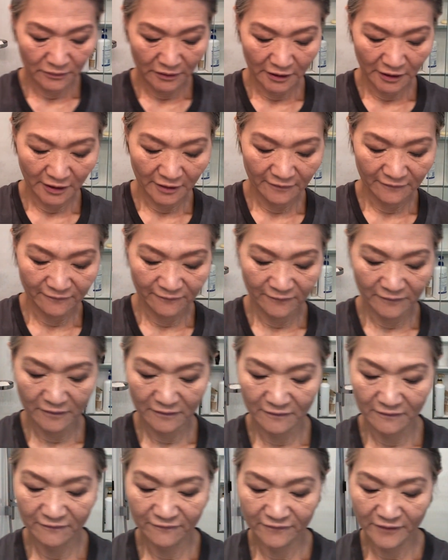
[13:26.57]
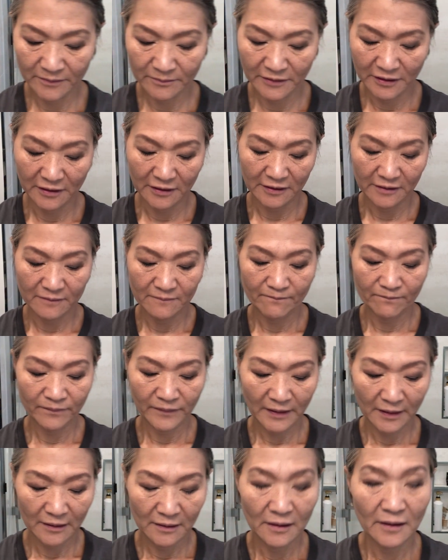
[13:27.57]
have a family,
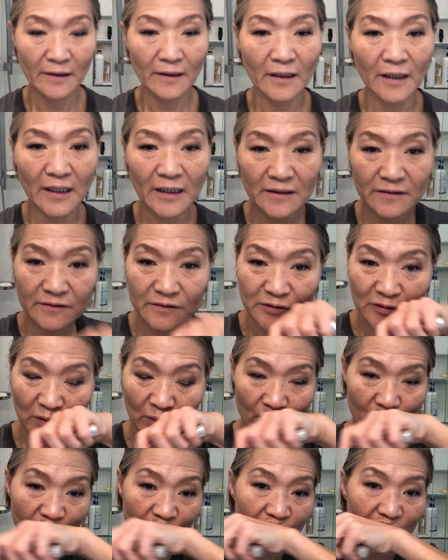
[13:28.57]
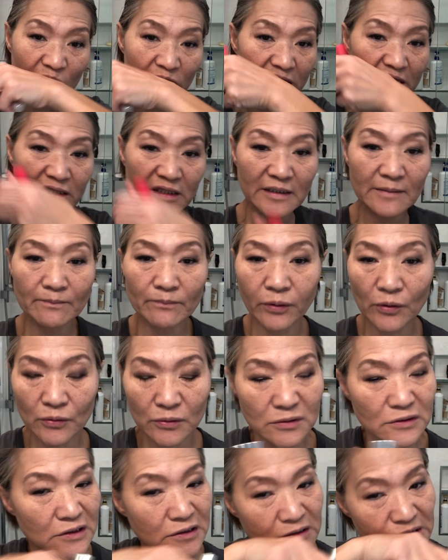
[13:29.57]
and the
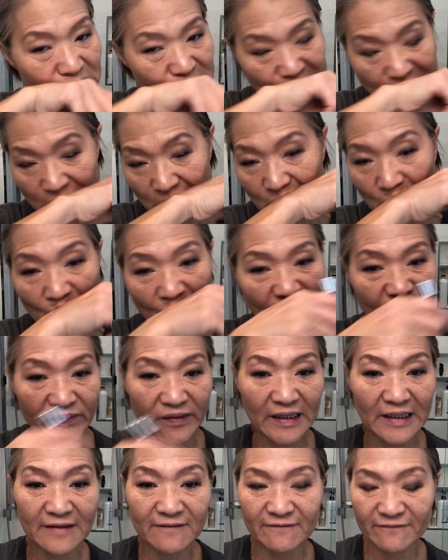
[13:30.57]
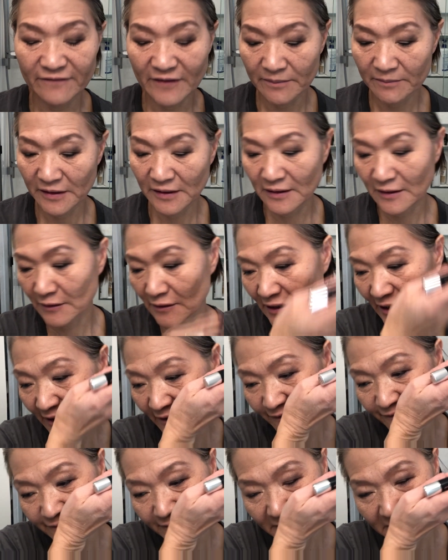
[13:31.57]
important thing in family
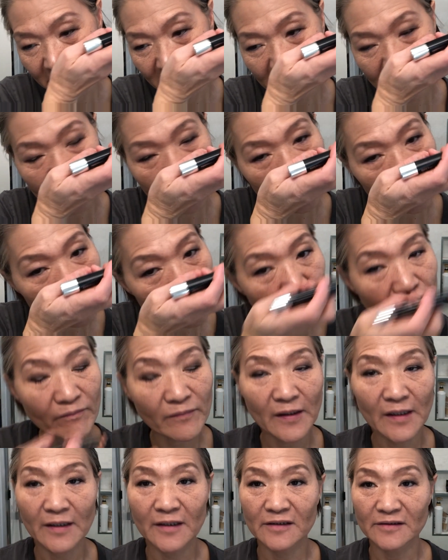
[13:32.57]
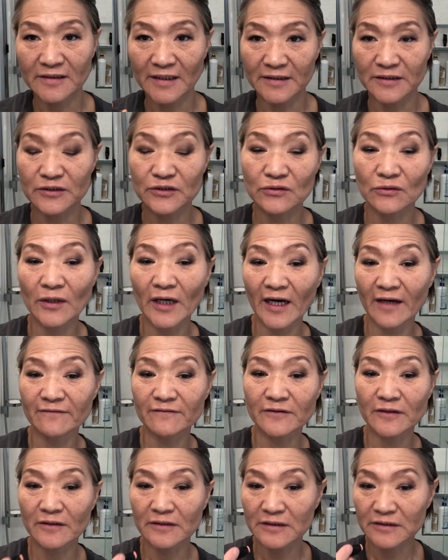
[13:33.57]
life is that you
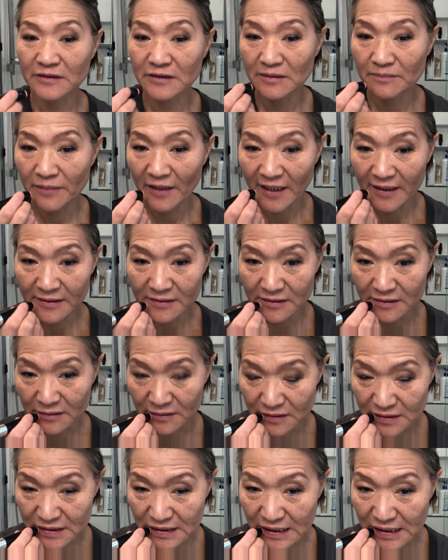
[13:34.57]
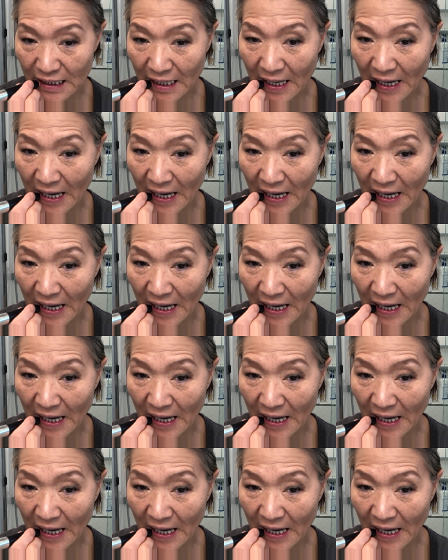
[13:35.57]
have your independence.